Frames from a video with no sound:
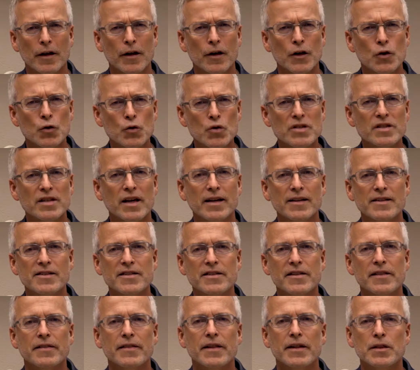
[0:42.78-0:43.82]
You sensed
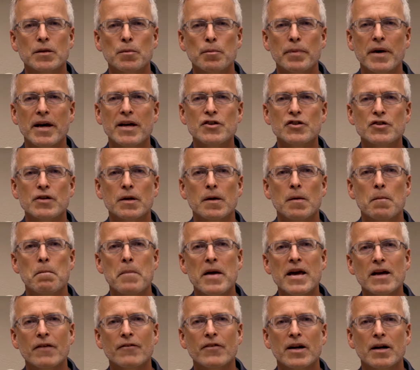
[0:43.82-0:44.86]
that the patient
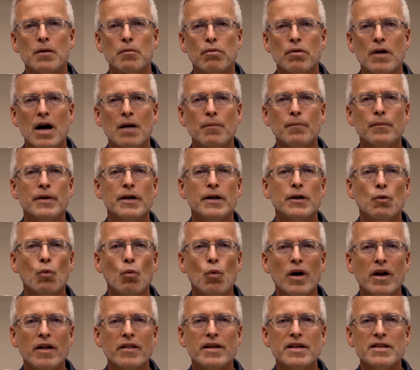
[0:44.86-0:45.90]
may have had a problem in
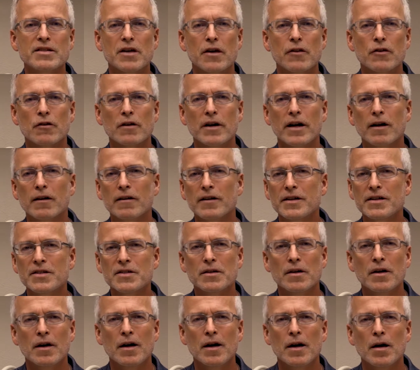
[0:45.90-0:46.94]
one of these other areas,
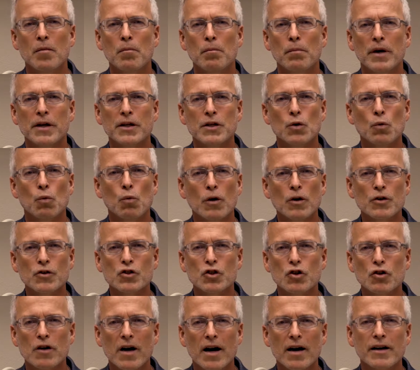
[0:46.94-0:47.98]
but you weren't
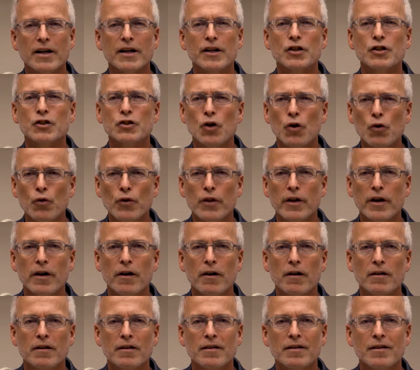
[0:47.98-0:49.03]
sure how to go
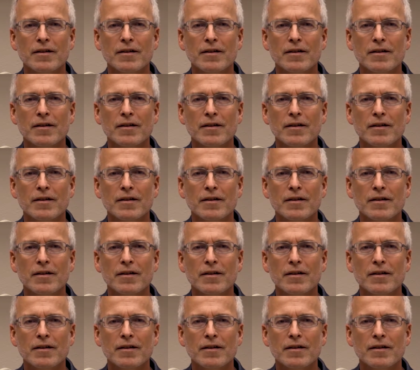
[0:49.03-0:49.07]
there.